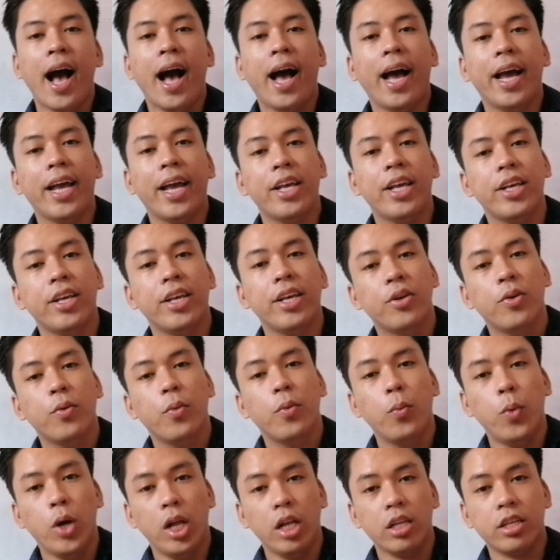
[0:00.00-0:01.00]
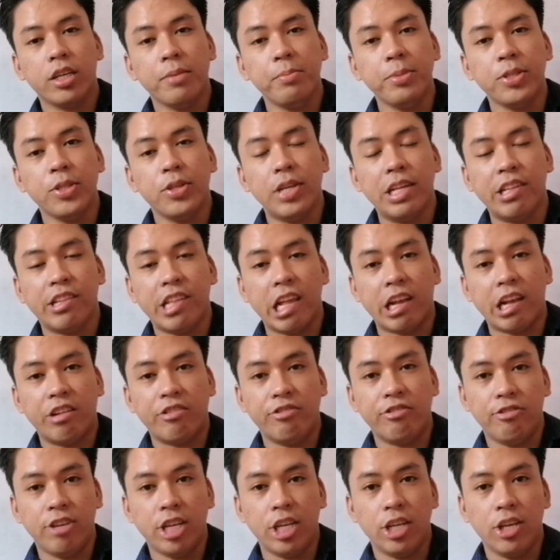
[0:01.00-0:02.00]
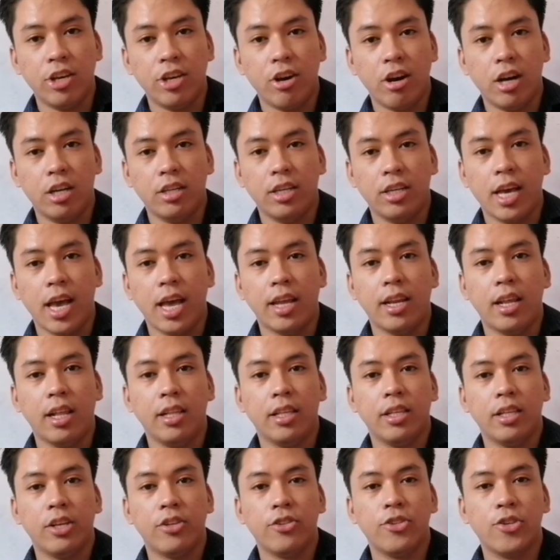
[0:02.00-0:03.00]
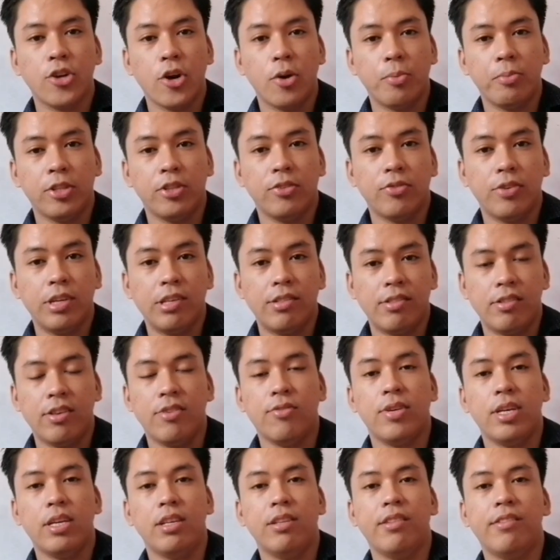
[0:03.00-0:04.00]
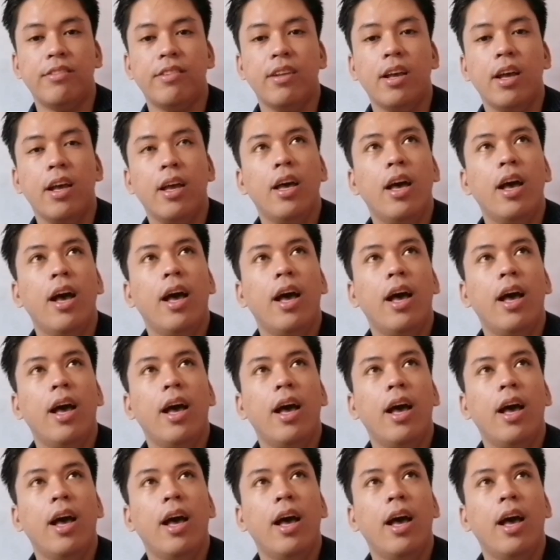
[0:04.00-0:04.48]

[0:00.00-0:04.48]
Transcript: Hi, welcome to the second video on the Analytic Geometry series.